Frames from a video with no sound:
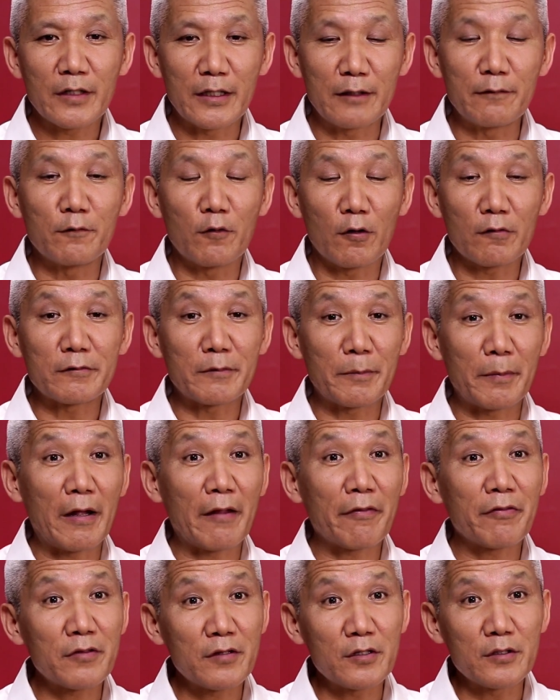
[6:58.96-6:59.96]
involved
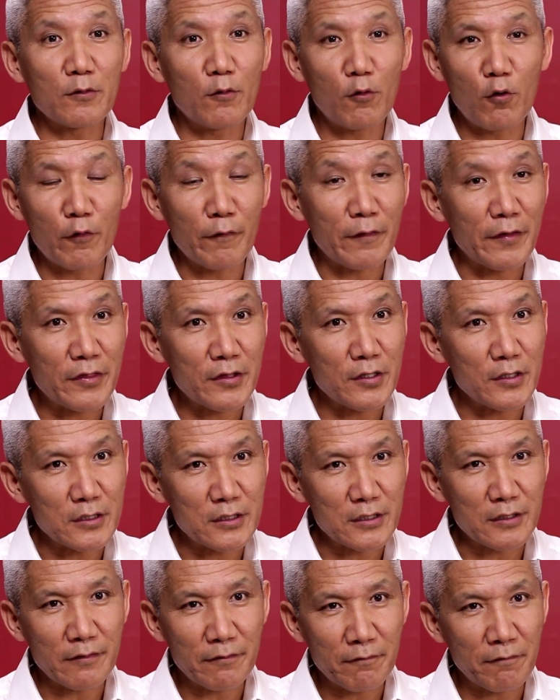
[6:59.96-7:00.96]
about over
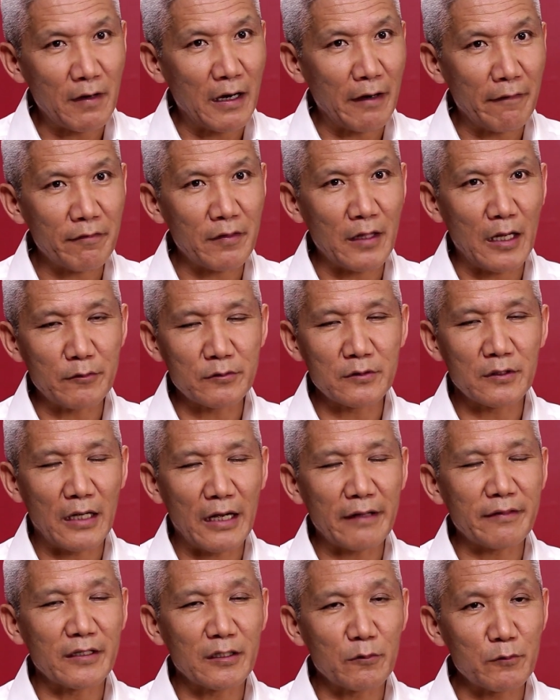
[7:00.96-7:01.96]
35,000,
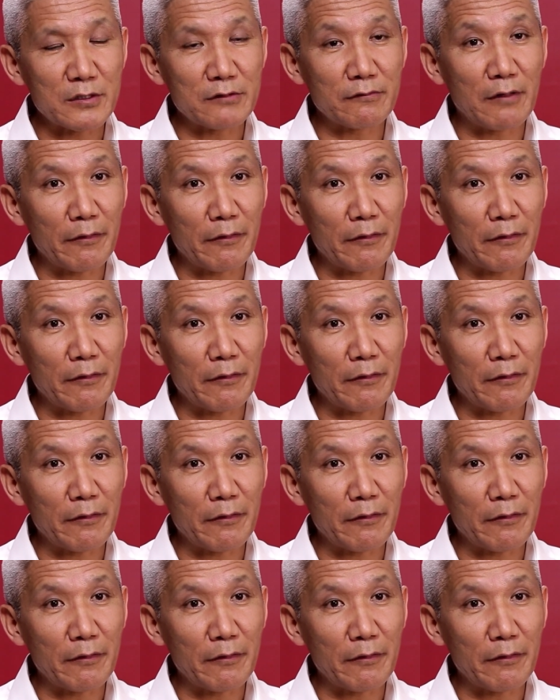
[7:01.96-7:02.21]
I think it was